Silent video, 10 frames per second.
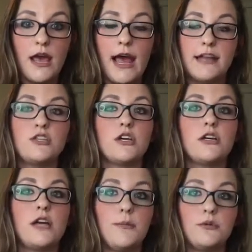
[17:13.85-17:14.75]
I took
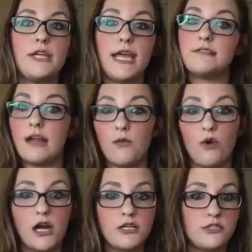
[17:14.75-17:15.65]
a couple days and I
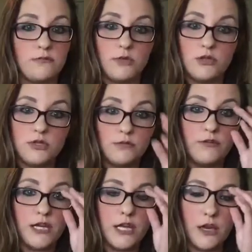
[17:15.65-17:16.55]
watched some YouTube
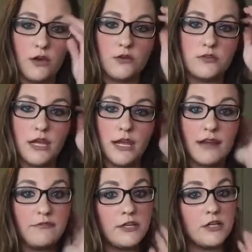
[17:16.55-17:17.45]
videos and
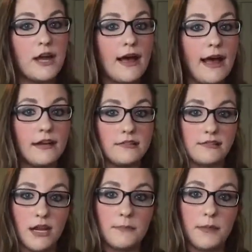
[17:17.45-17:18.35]
I figured out how to
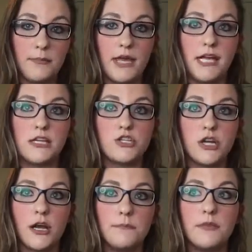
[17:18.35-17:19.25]
set up my page
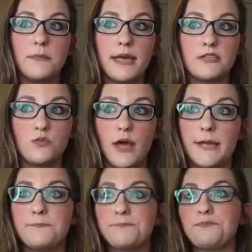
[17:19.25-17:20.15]
the best
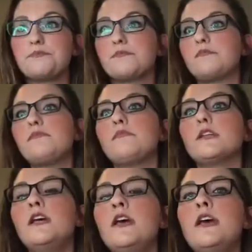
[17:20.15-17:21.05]
way.
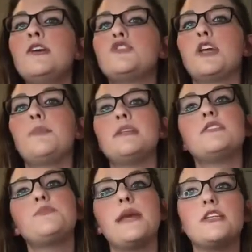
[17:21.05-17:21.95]
So your
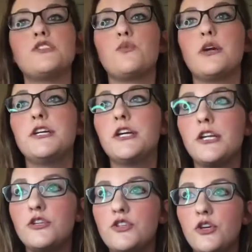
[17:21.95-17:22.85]
business page is where you're going
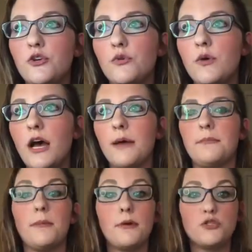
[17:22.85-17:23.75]
to do
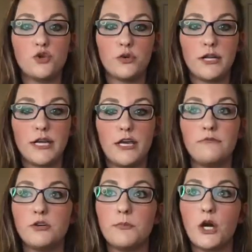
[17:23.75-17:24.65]
a majority
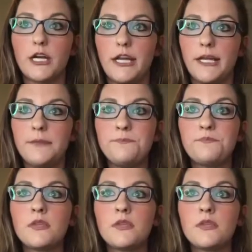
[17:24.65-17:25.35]
of your marketing.